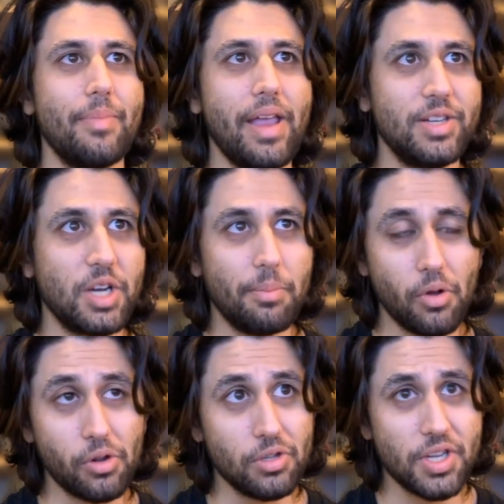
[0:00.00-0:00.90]
painting up
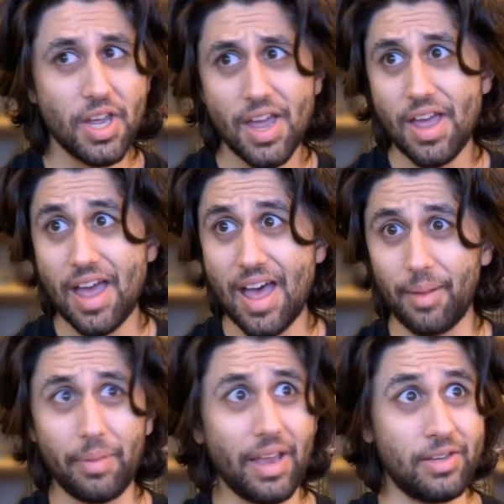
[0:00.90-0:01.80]
models,
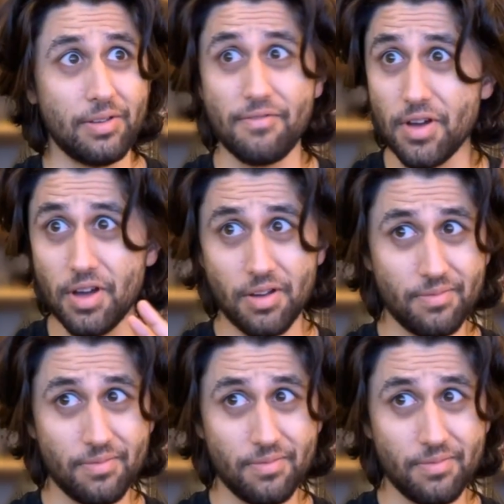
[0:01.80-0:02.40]
and painting fur